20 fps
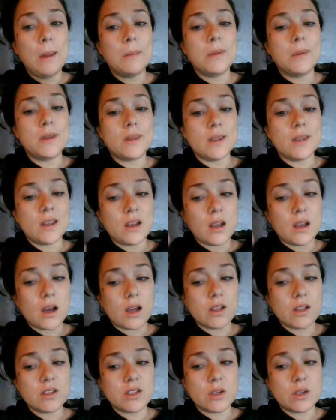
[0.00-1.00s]
but then
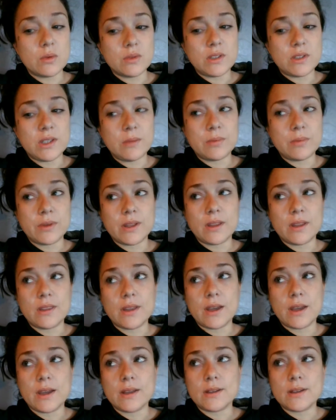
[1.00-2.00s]
not so deeply
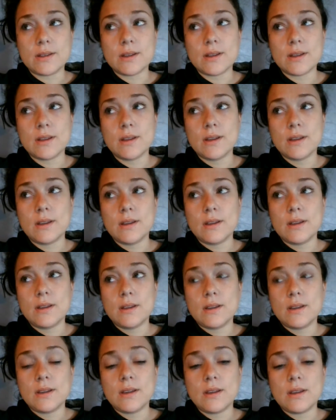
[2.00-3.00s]
that
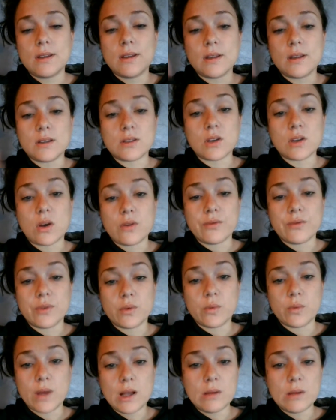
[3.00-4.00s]
it's
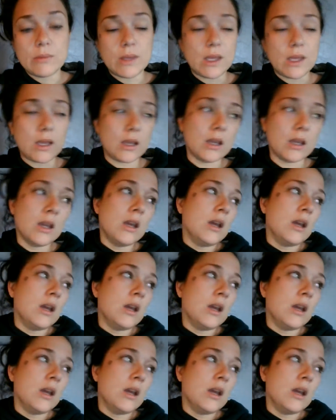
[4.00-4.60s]
overwhelming.